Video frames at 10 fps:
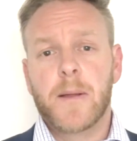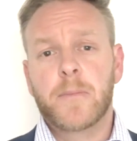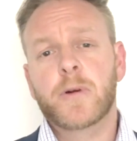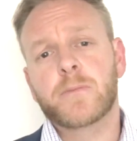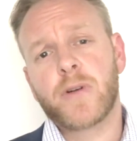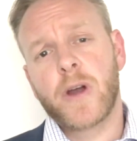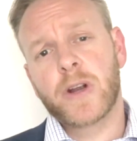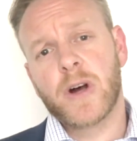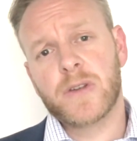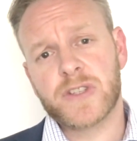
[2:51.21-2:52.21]
put
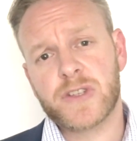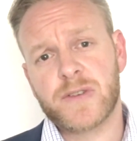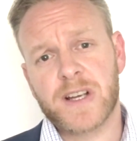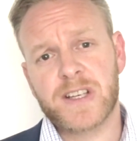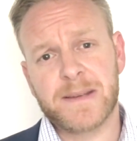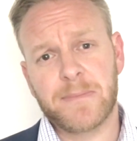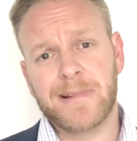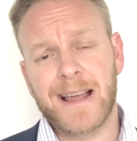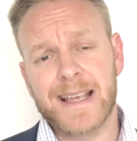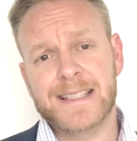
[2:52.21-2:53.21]
protocols and structures in
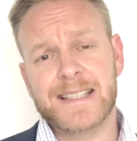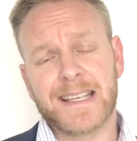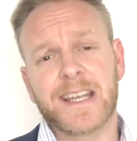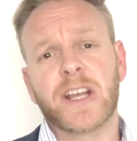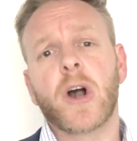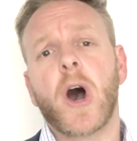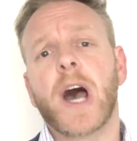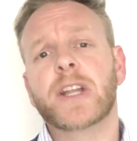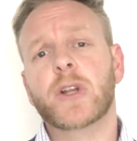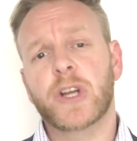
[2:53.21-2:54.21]
place that can
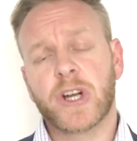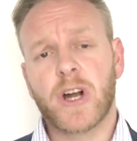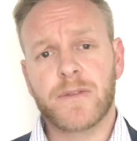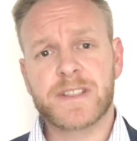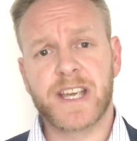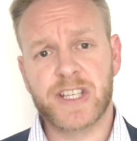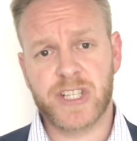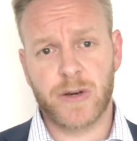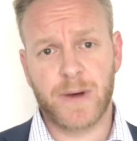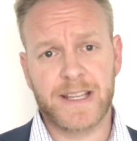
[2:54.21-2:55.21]
guide learner
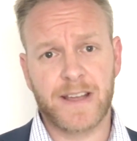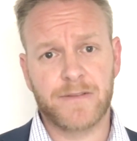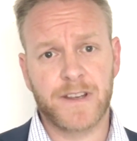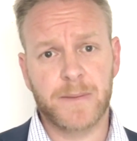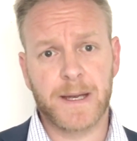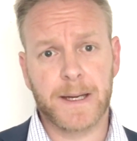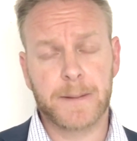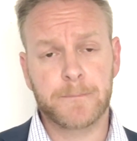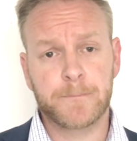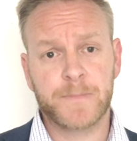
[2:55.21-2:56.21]
conversation around that feedback.
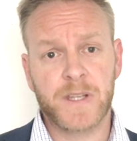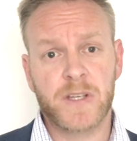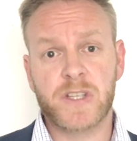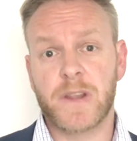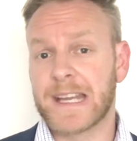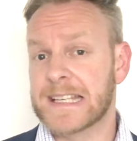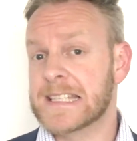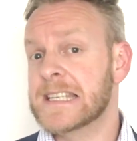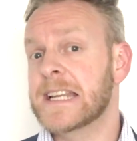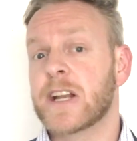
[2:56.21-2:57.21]
So they can
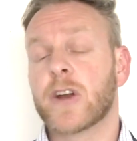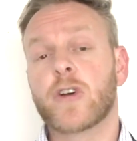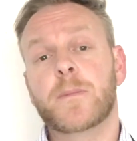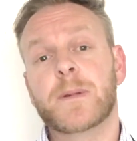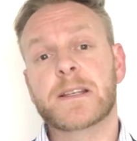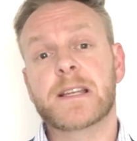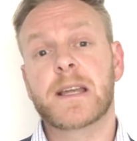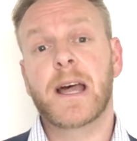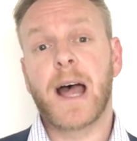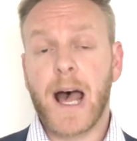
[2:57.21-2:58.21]
sit in a group and
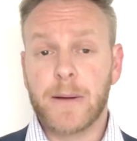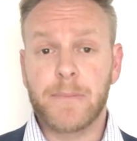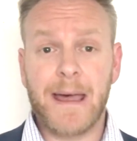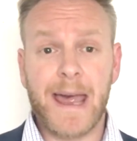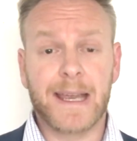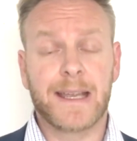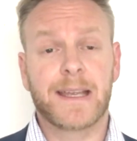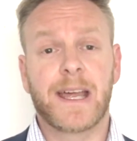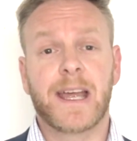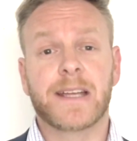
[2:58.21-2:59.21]
unpack
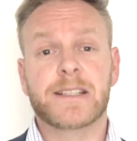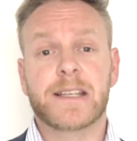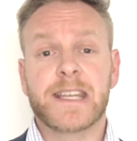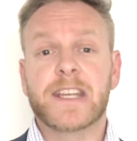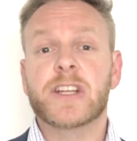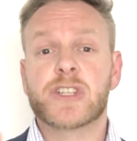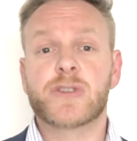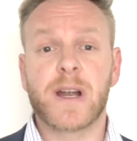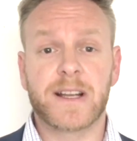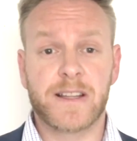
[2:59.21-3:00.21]
and
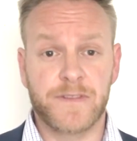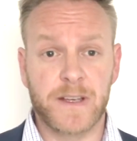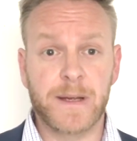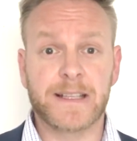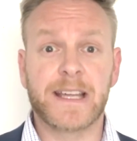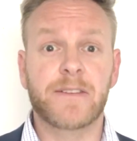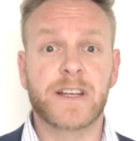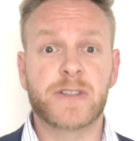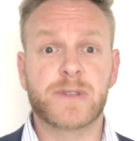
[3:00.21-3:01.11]
deconstruct the feedback they have each